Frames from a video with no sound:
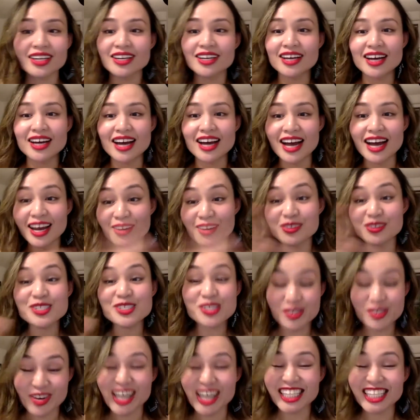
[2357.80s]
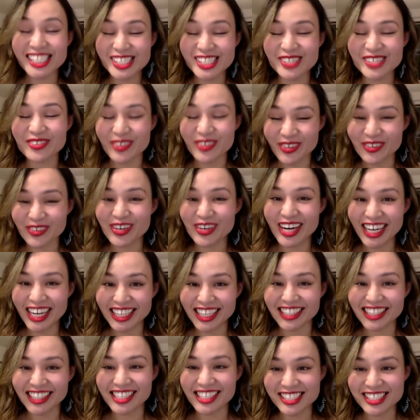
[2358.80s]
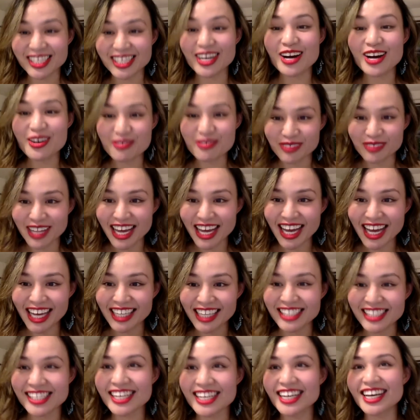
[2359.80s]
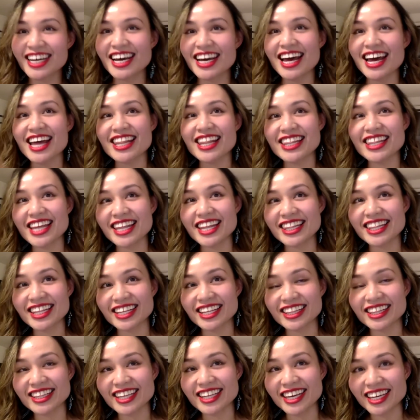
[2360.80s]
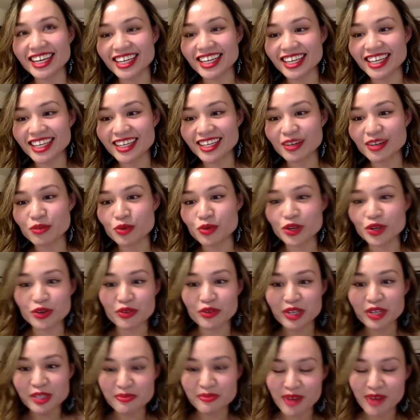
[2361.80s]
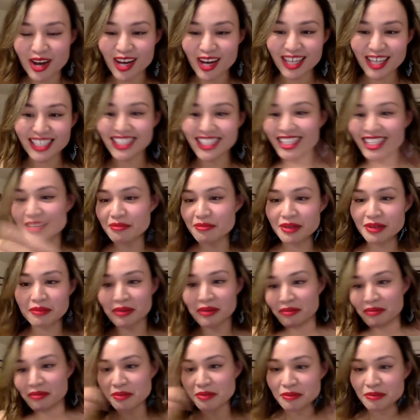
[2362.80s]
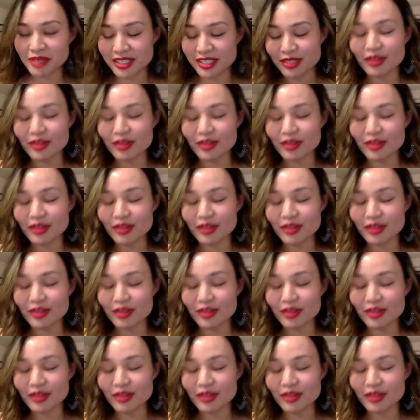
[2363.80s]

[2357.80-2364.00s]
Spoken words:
I was stressed for a while because it got flagged, and then the thing wouldn't respond, and then blah, blah, blah, blah, blah.